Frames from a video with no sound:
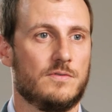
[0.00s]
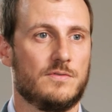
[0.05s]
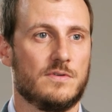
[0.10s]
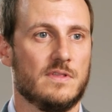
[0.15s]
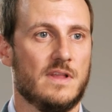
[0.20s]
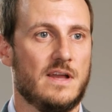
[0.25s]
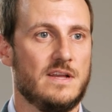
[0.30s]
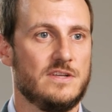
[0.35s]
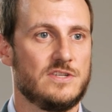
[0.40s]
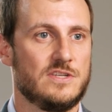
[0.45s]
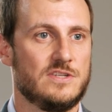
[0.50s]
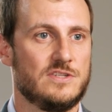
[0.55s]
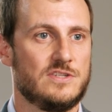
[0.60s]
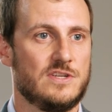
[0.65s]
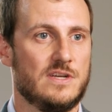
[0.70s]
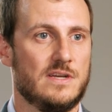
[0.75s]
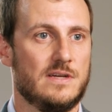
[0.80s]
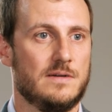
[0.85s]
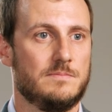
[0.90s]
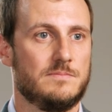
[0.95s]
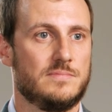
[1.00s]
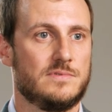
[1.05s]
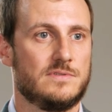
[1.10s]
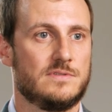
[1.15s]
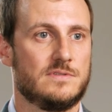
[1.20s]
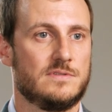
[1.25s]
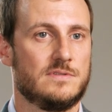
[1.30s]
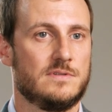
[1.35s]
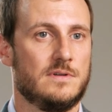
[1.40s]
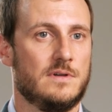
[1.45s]

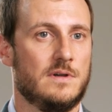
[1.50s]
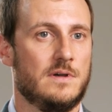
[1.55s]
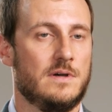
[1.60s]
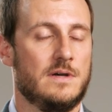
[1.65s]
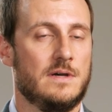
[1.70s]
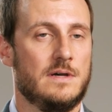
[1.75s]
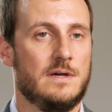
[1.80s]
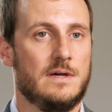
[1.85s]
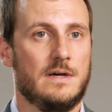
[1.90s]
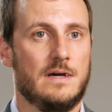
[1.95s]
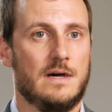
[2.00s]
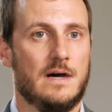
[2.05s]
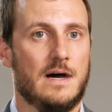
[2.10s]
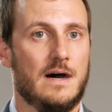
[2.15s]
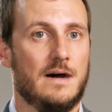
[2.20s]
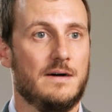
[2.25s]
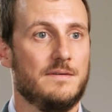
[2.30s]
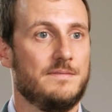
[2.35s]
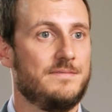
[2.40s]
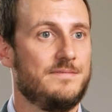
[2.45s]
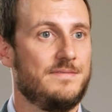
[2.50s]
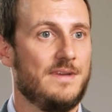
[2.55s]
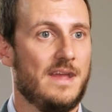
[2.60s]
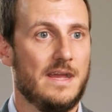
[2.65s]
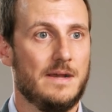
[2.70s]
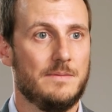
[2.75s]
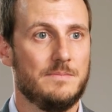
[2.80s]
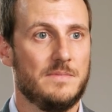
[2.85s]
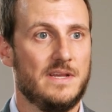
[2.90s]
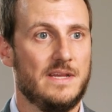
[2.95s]
relationships,
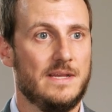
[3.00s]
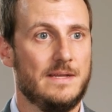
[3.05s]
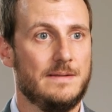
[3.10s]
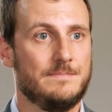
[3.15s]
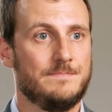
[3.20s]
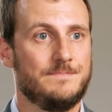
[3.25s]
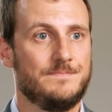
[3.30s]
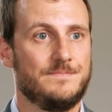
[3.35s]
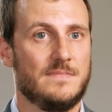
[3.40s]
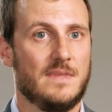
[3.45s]
Family,